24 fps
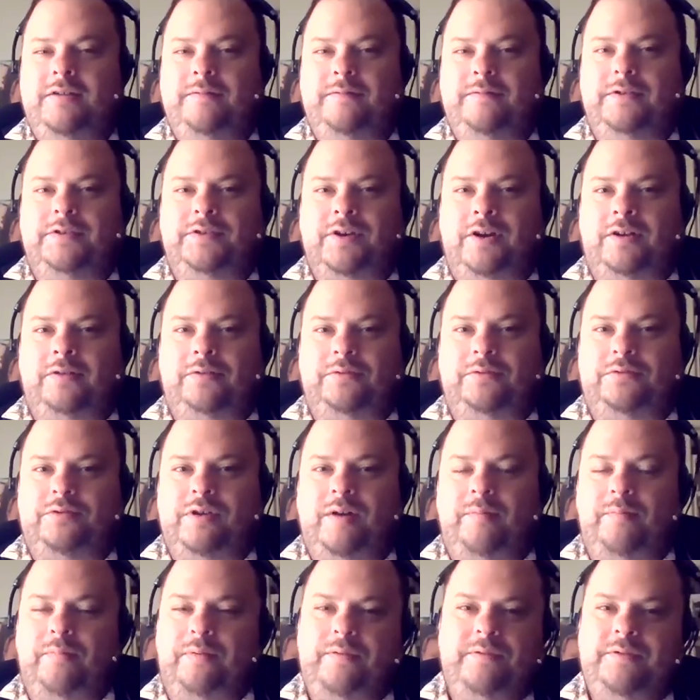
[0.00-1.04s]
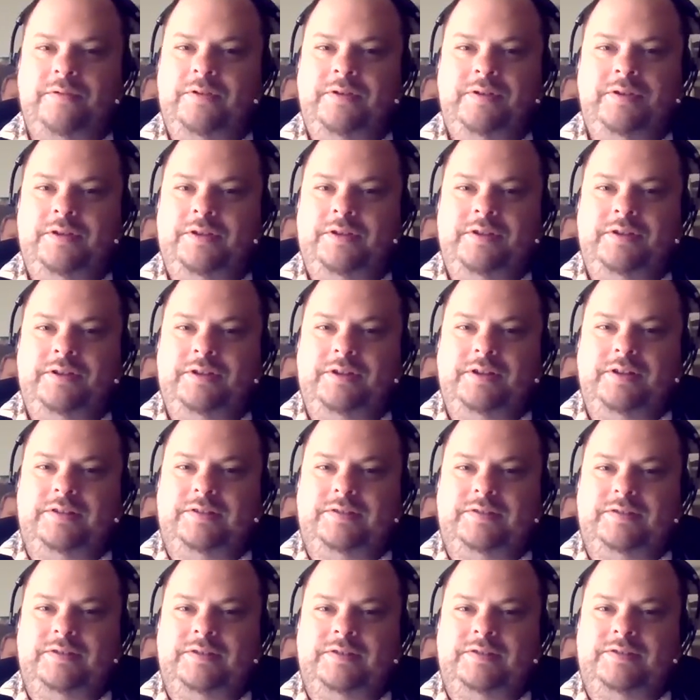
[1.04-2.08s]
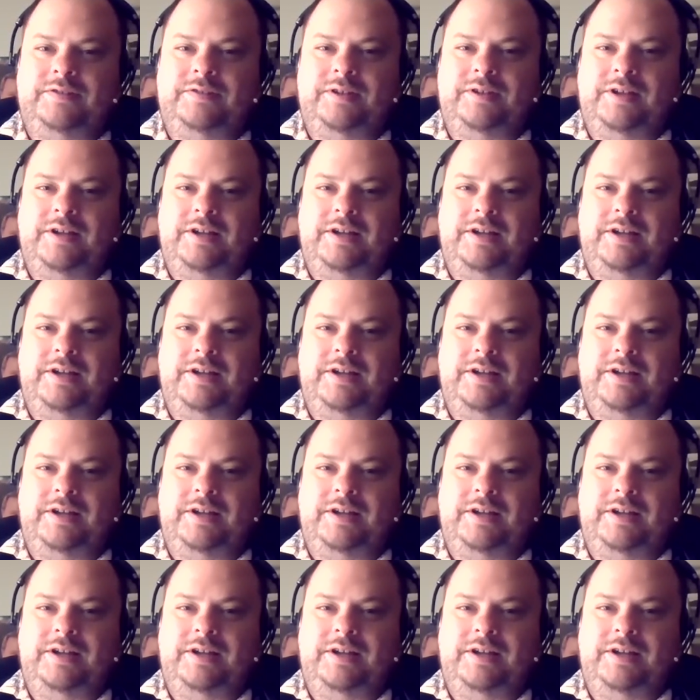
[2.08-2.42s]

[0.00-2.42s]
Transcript: for Donald Trump. It's